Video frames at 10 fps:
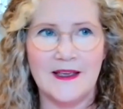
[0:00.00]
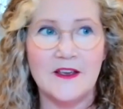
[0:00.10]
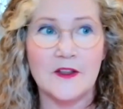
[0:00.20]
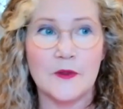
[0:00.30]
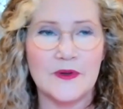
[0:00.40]
And
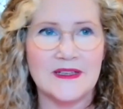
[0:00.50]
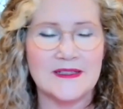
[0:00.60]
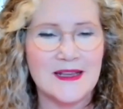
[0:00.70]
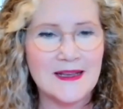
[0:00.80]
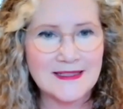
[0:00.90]
the other one
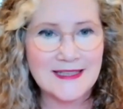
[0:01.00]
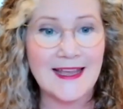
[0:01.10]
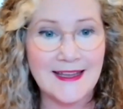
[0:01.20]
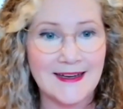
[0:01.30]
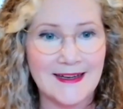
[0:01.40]
is
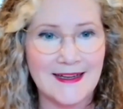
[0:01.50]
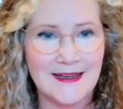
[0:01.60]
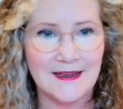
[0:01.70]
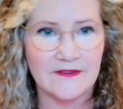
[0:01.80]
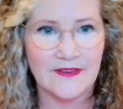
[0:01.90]
taking
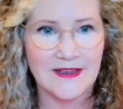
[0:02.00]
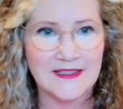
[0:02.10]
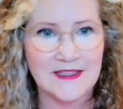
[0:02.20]
legal advice,